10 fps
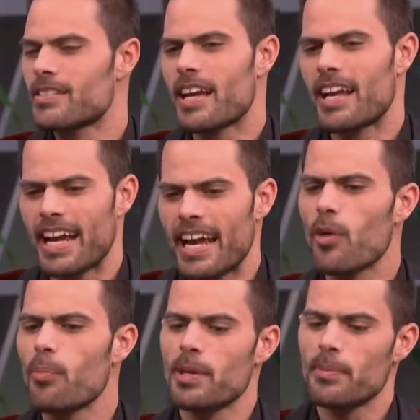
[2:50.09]
and I help
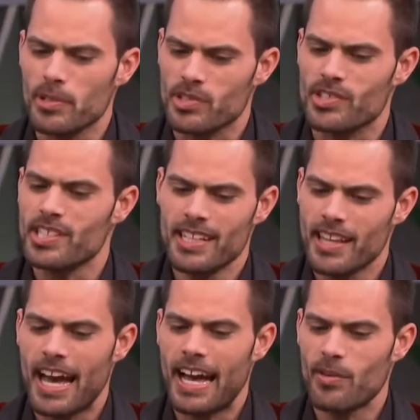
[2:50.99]
people see
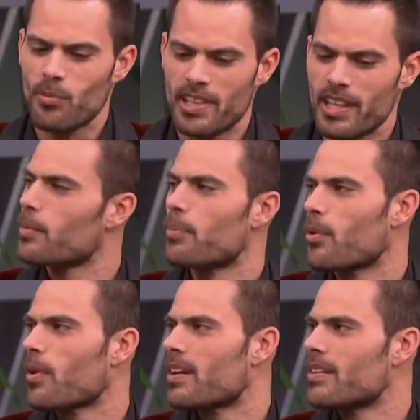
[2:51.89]
that when they were
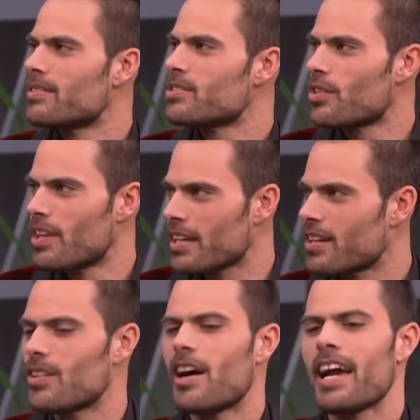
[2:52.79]
born so they can
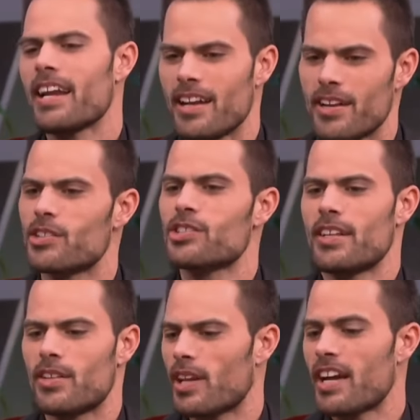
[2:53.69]
align and understand
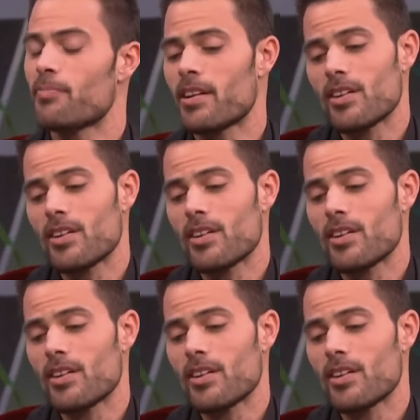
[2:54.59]
their life better,